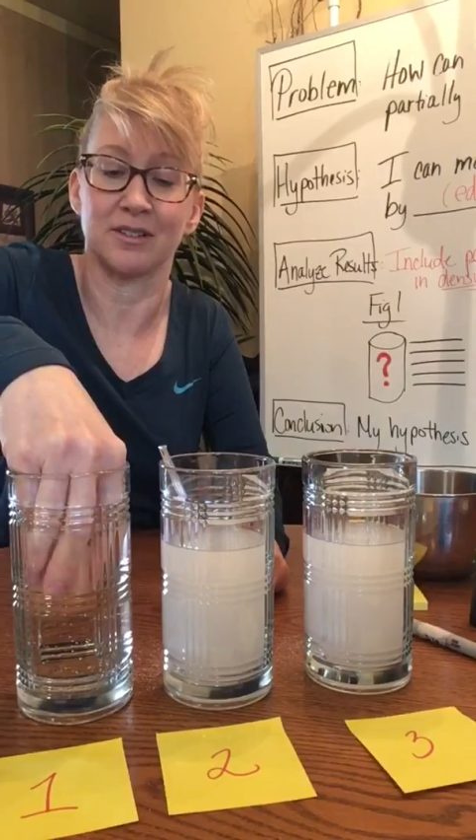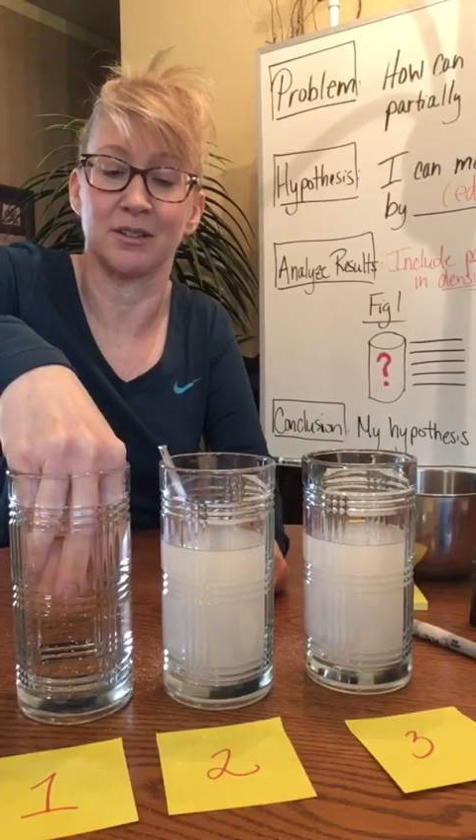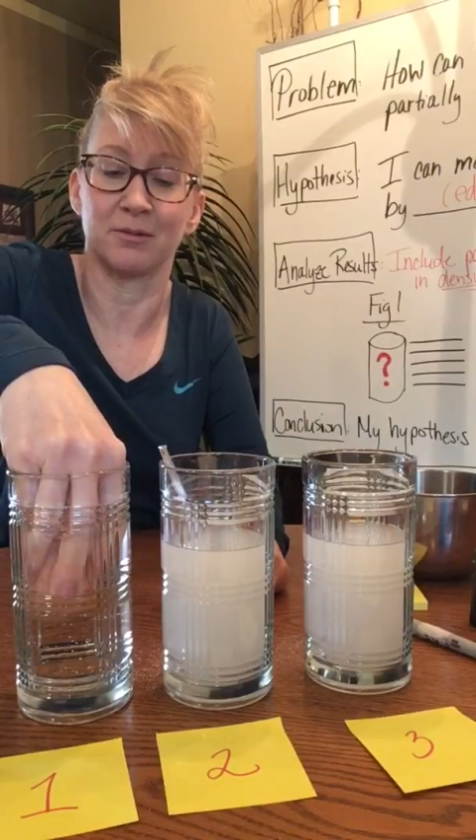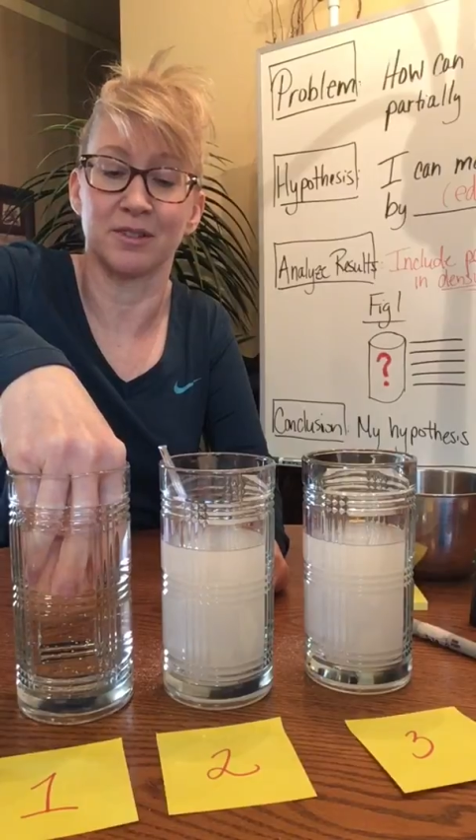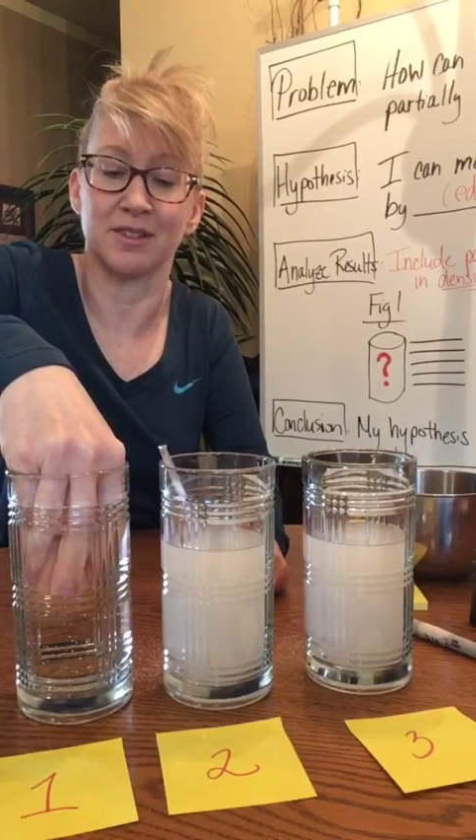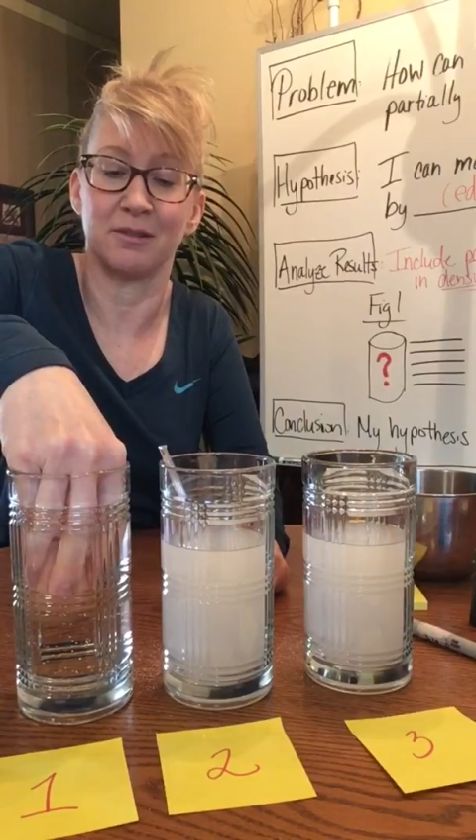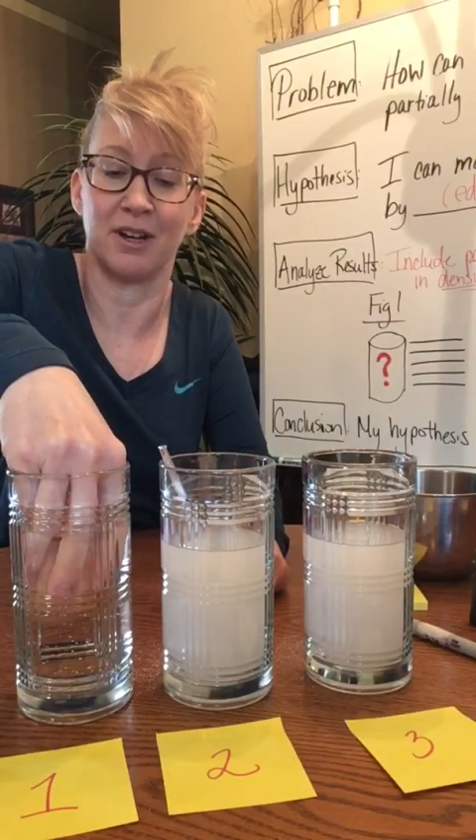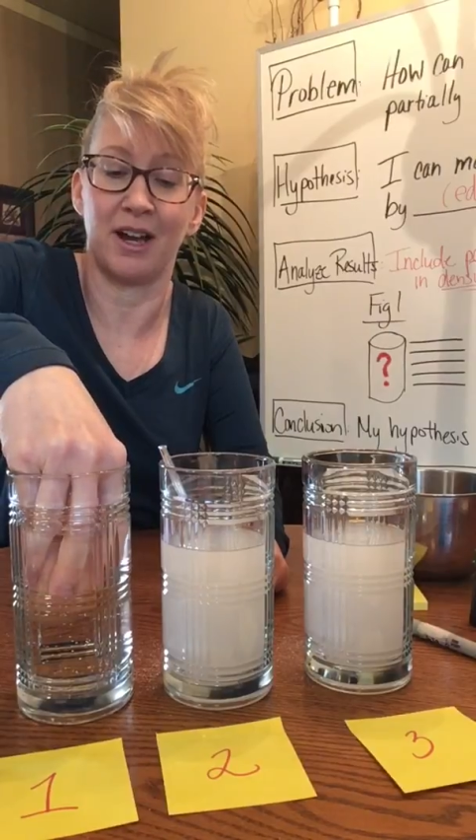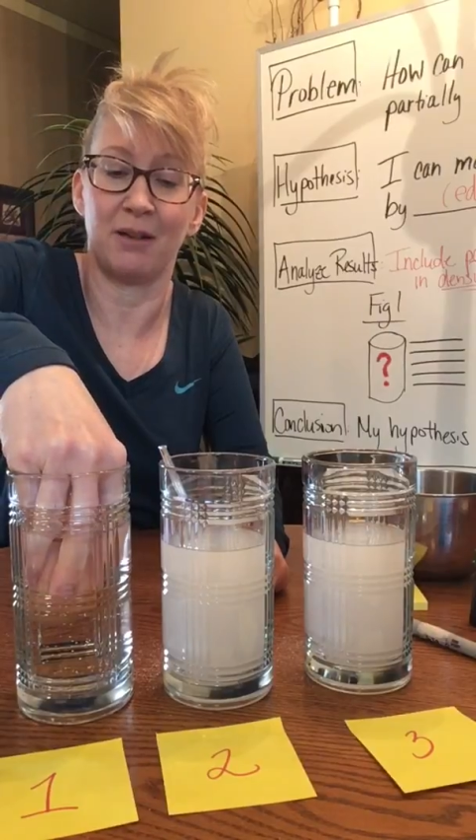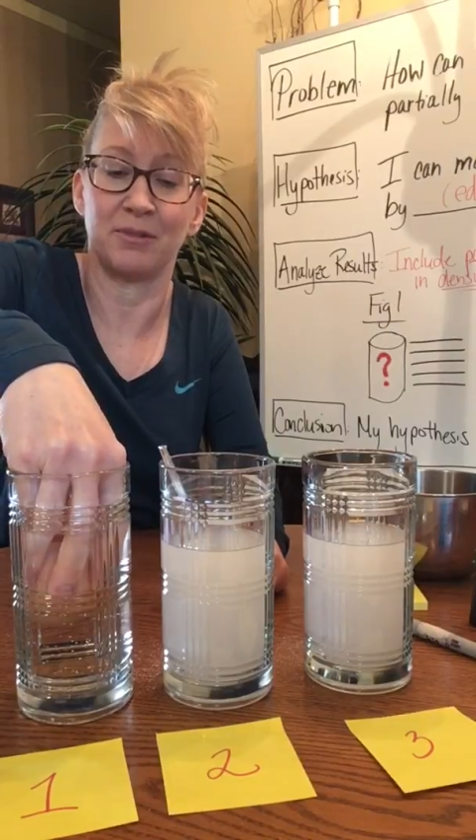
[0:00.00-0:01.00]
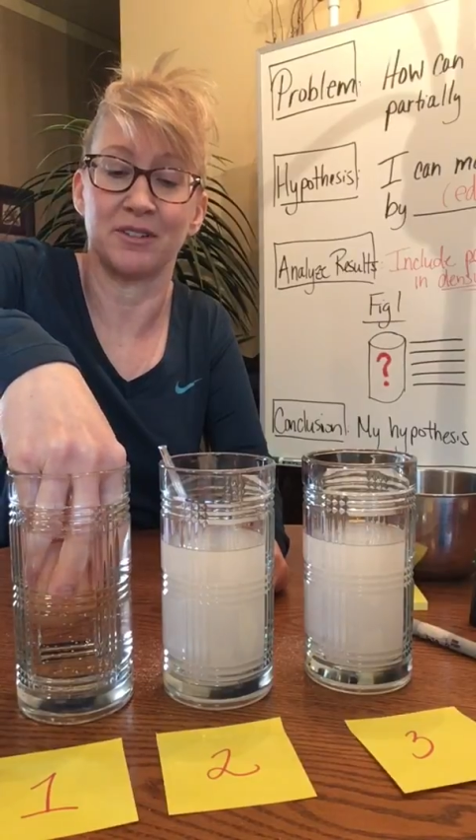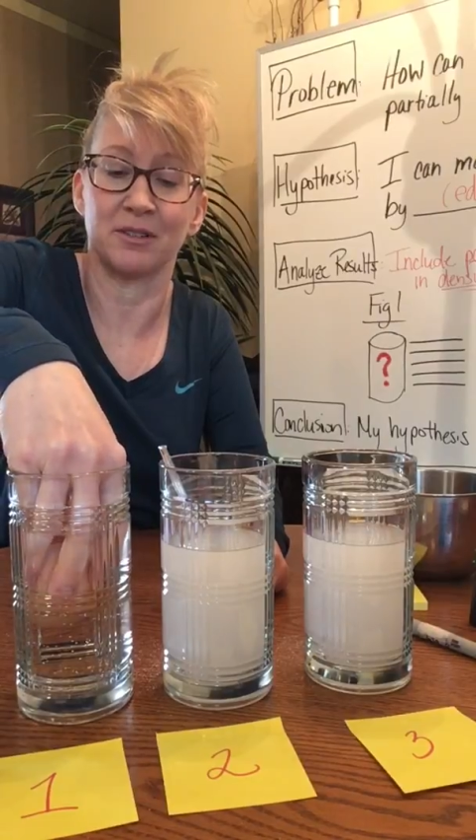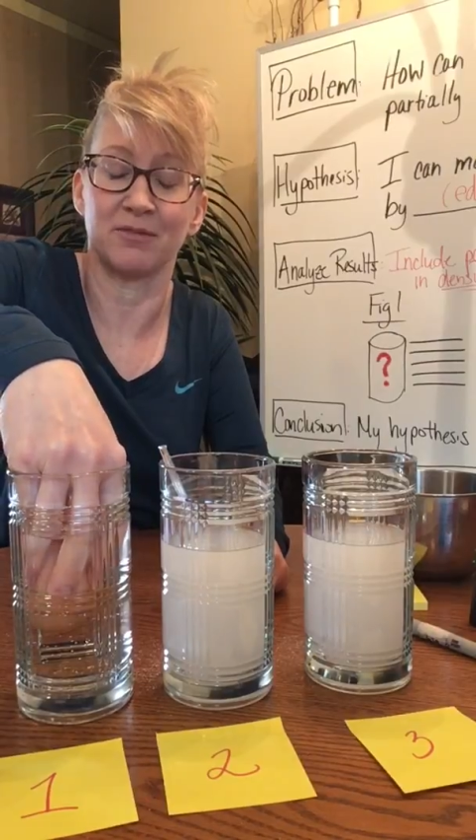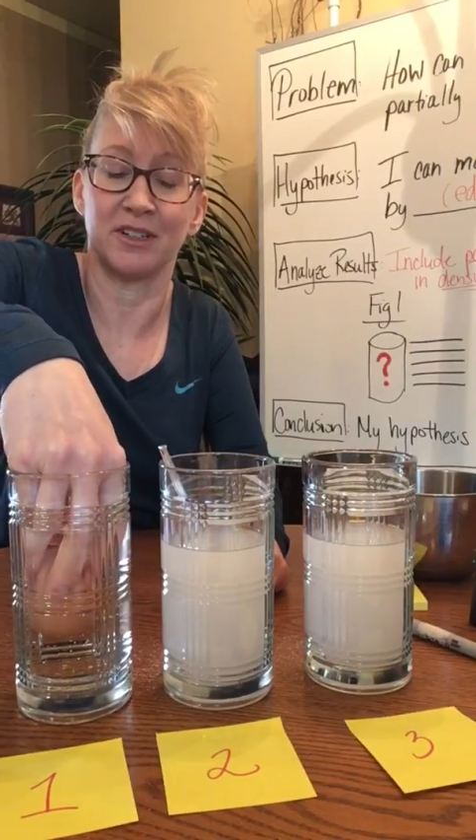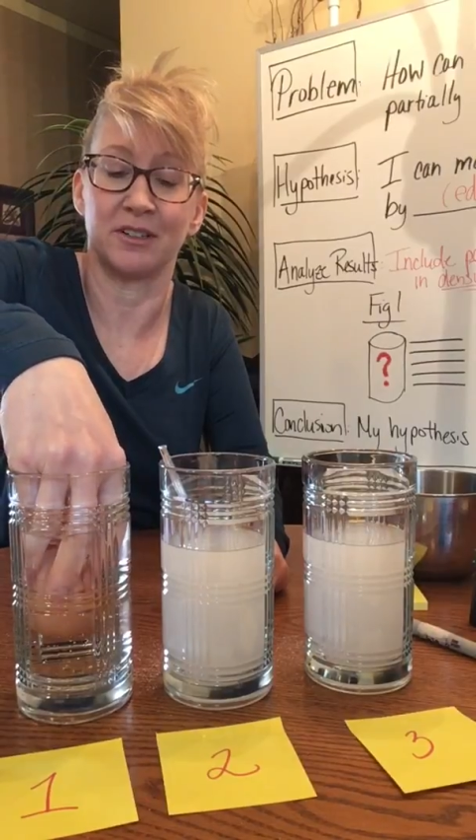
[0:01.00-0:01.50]
so we'll see what happens.
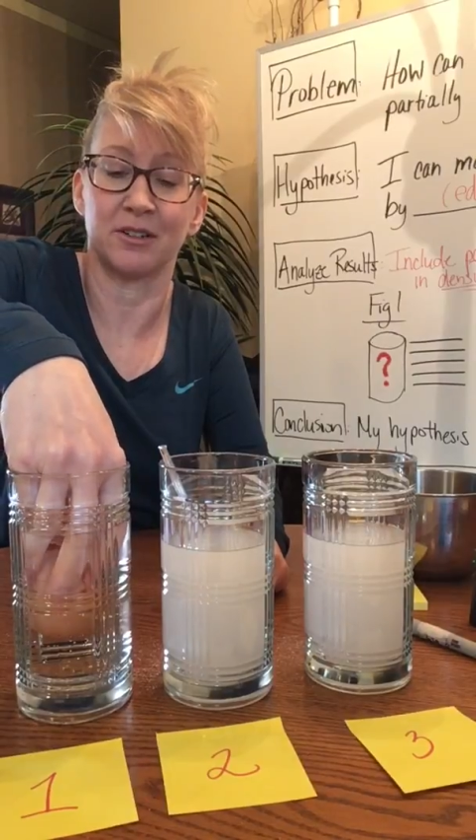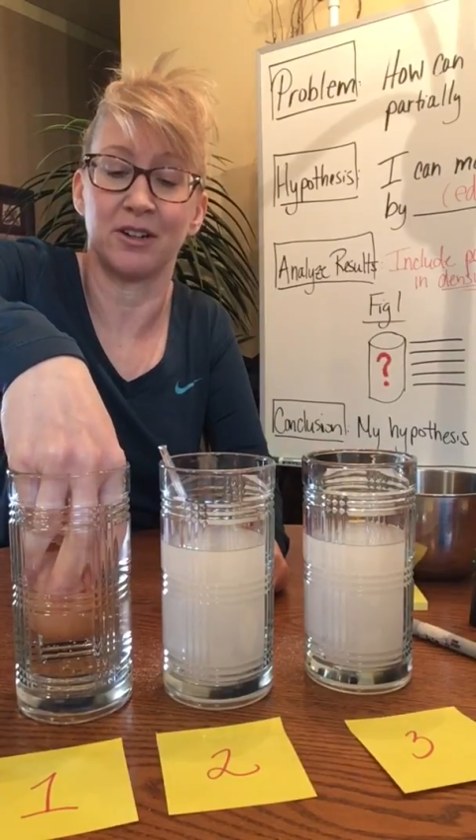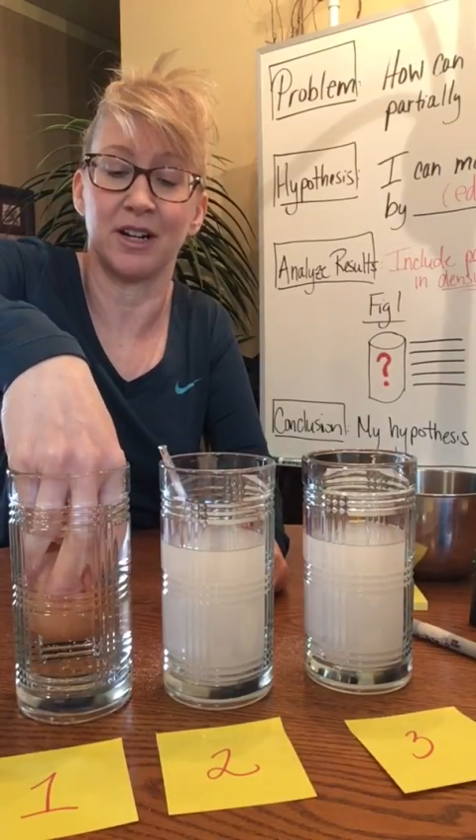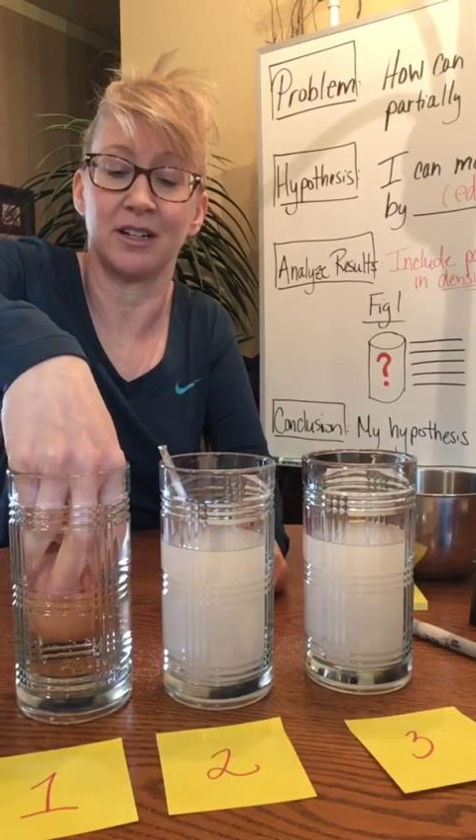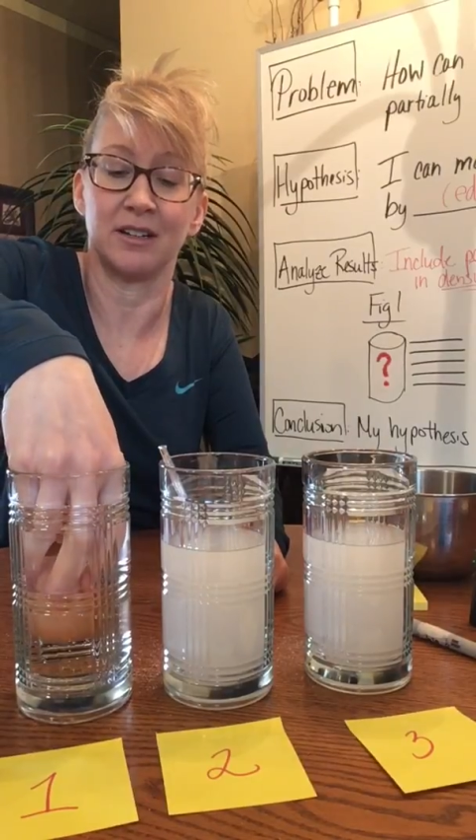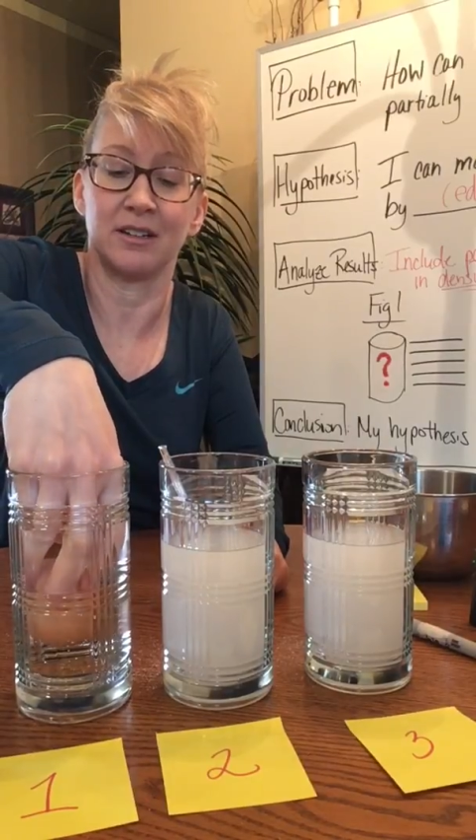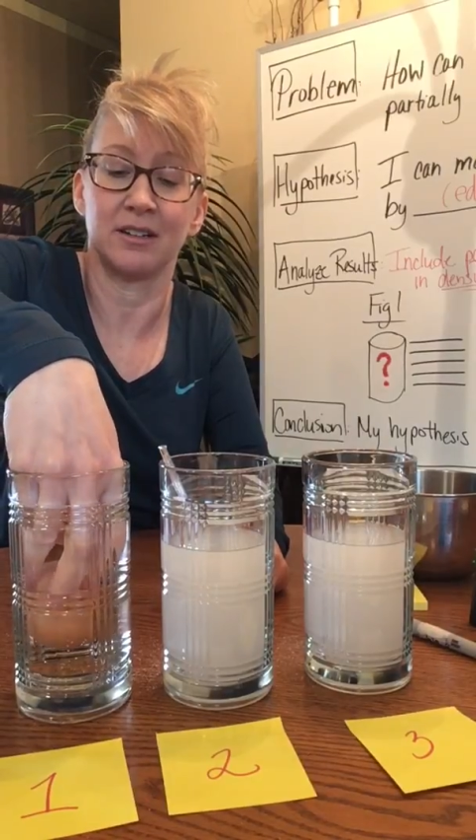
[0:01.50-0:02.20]
Hopefully I don't crack it.